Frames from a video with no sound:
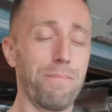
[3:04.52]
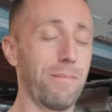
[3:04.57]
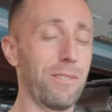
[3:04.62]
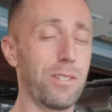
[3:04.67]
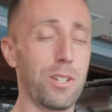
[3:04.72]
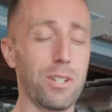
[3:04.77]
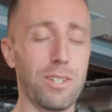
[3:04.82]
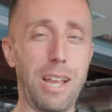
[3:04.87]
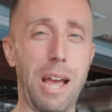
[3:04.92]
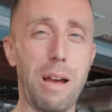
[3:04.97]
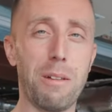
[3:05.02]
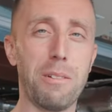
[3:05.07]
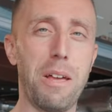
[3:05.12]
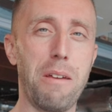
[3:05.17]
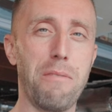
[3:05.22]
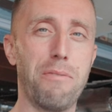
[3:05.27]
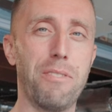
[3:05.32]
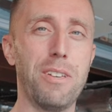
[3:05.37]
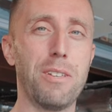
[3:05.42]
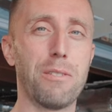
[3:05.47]
It's just how
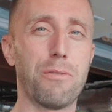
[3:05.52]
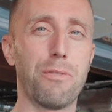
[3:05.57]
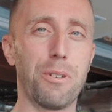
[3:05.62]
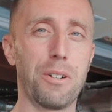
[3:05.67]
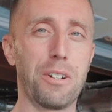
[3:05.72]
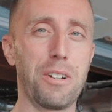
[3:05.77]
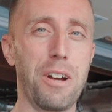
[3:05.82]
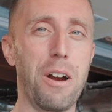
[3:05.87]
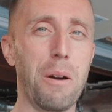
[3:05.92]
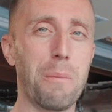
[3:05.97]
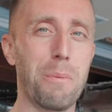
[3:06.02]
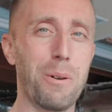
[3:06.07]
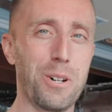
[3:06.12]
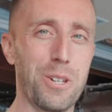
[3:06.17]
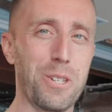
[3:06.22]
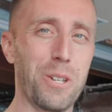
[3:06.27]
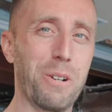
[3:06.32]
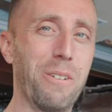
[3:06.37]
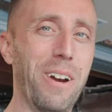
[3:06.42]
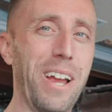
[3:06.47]
life is for a car
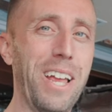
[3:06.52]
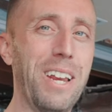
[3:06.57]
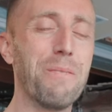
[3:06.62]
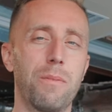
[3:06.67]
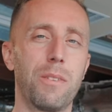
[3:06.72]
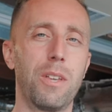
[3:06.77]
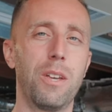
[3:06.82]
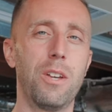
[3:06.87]
person, right?